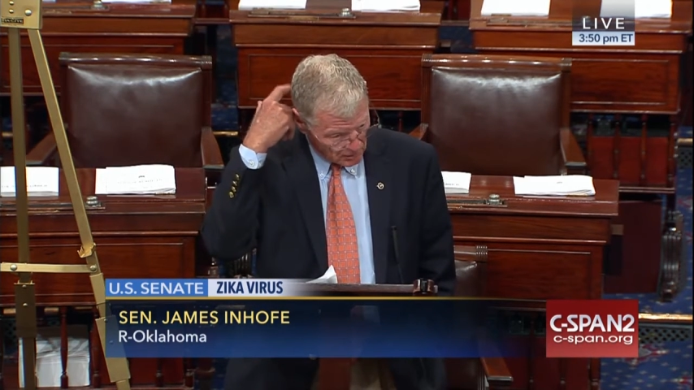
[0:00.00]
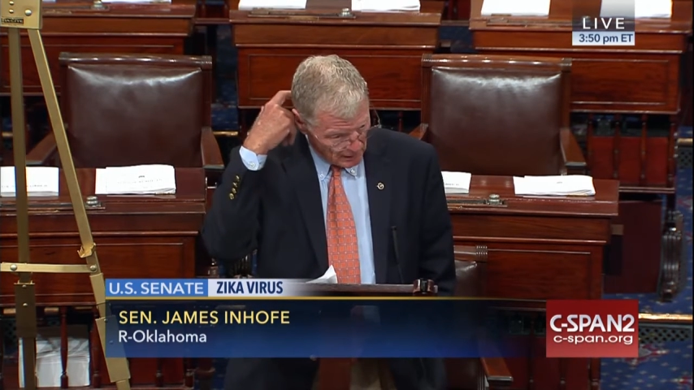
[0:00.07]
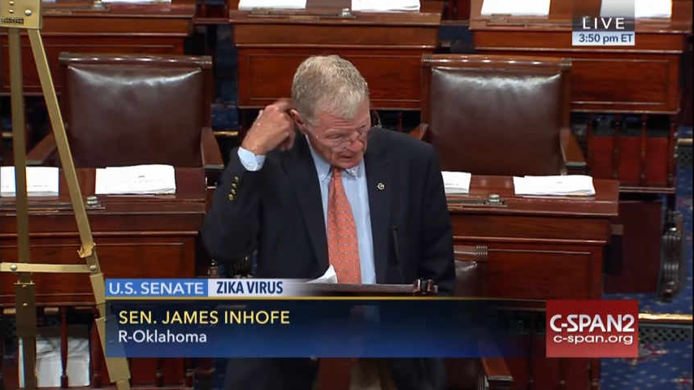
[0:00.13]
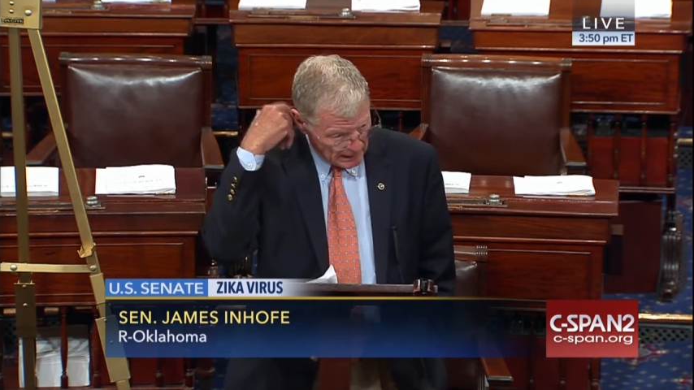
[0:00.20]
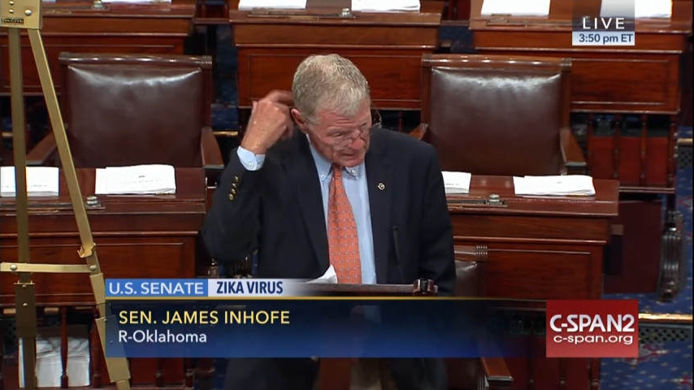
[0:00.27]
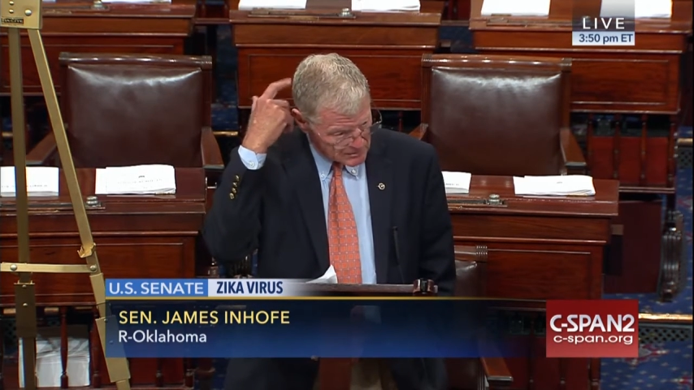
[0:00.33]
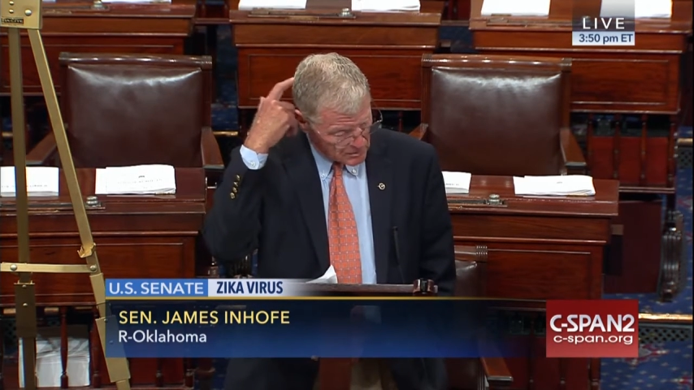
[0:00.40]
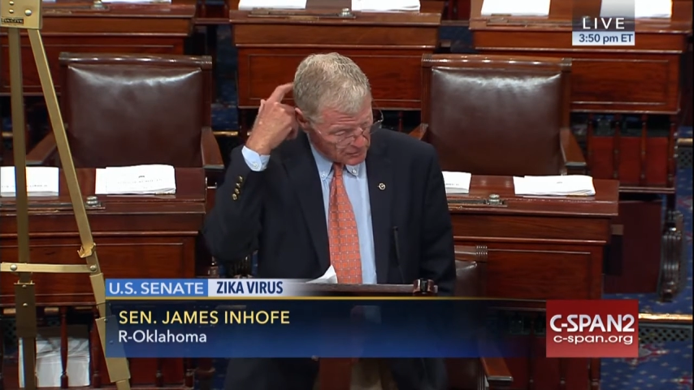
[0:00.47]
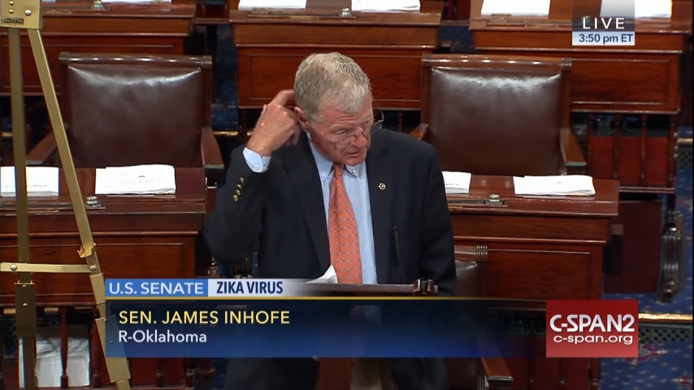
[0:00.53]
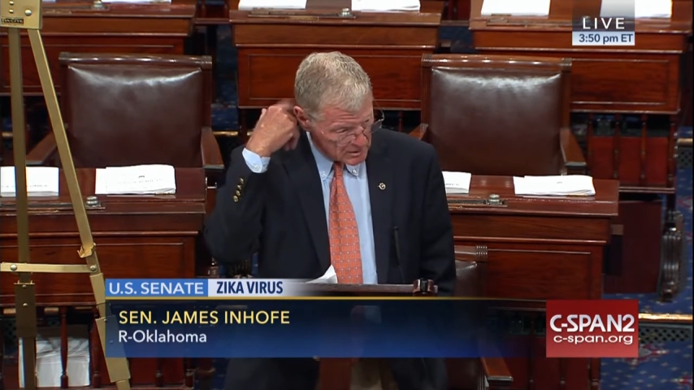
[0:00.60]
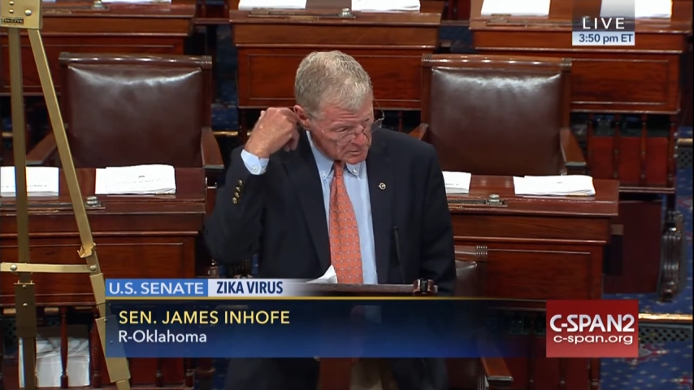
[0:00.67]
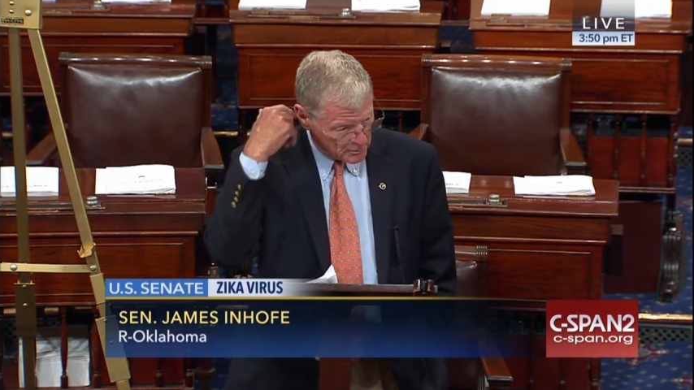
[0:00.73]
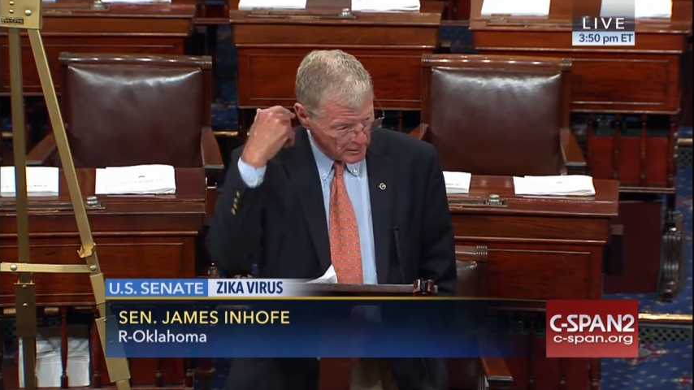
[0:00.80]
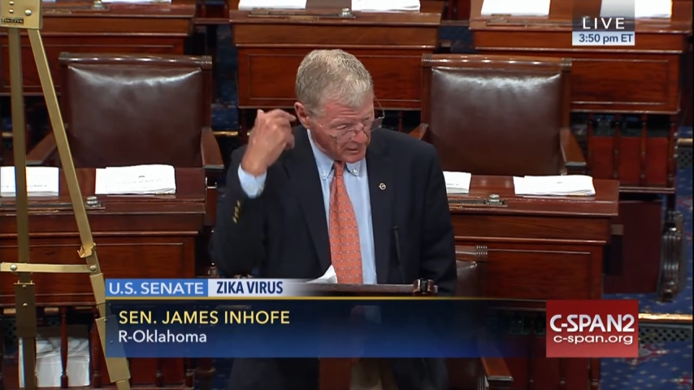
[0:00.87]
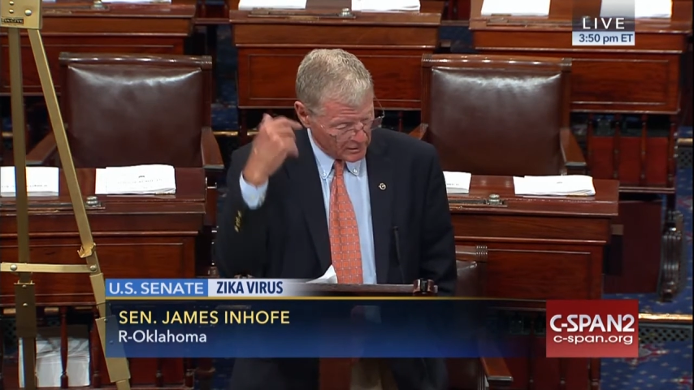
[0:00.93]
lives of
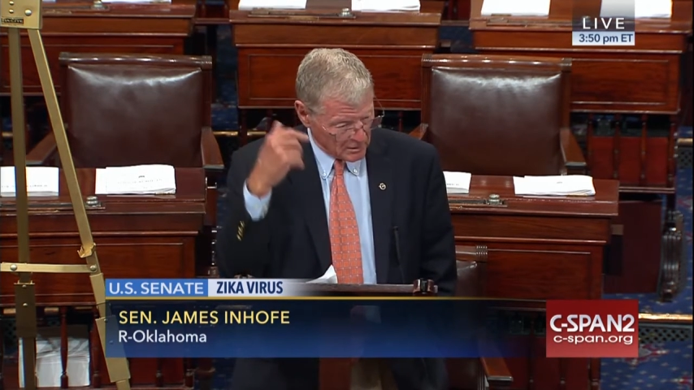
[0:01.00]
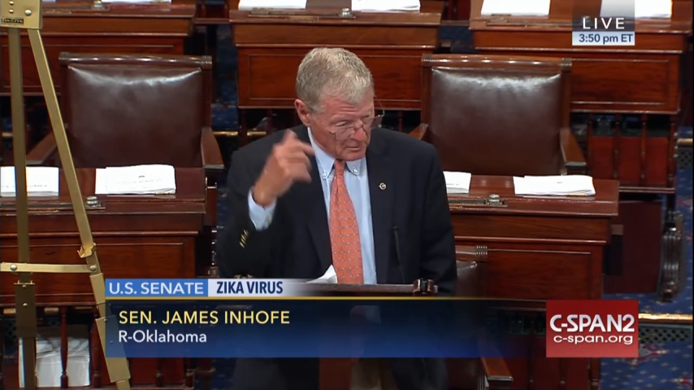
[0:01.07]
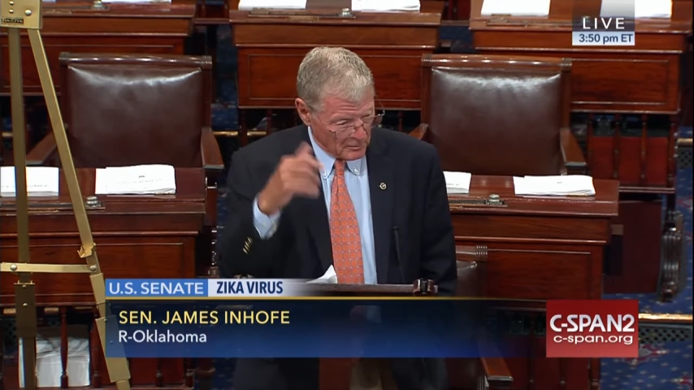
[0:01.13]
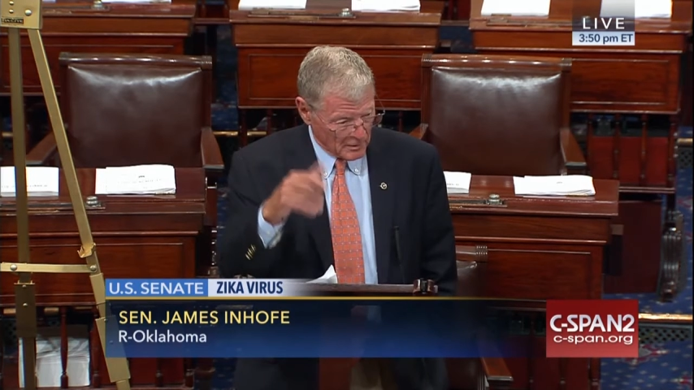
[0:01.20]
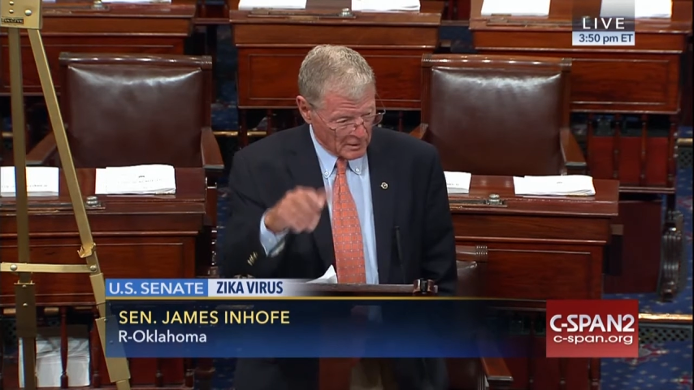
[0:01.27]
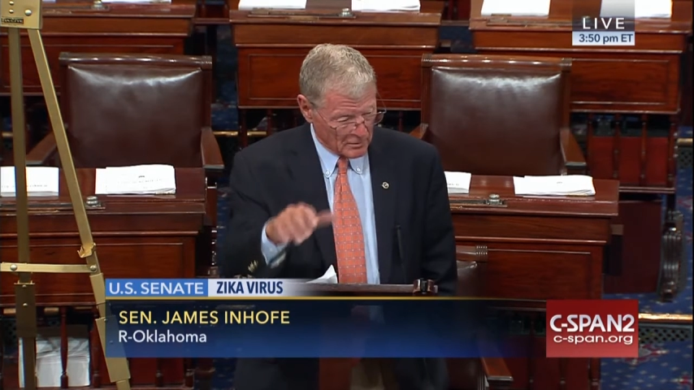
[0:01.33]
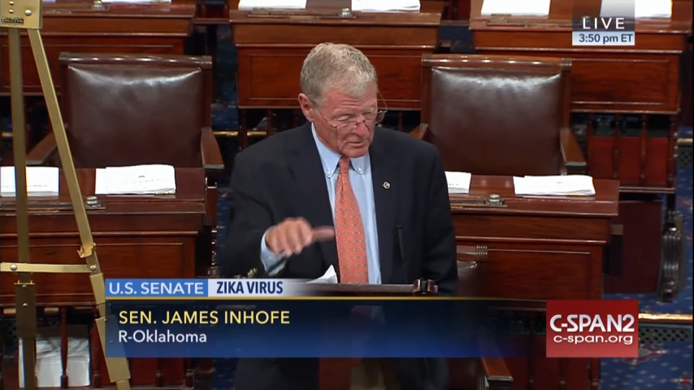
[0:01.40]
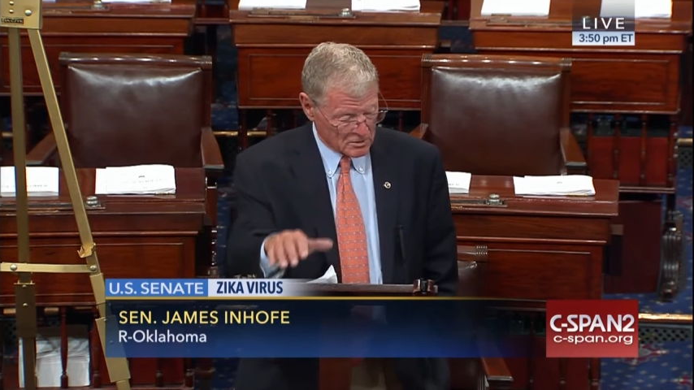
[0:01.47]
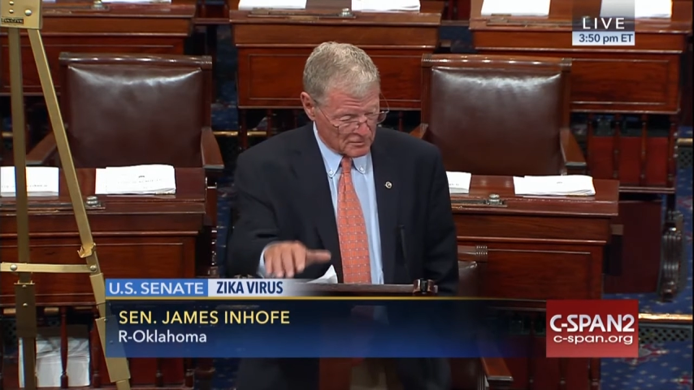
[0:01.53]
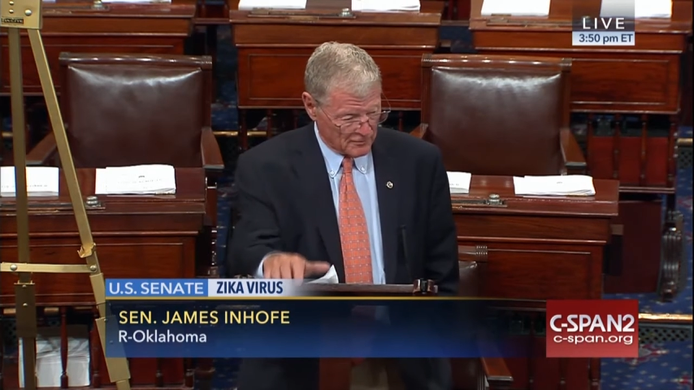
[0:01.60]
these pregnant mothers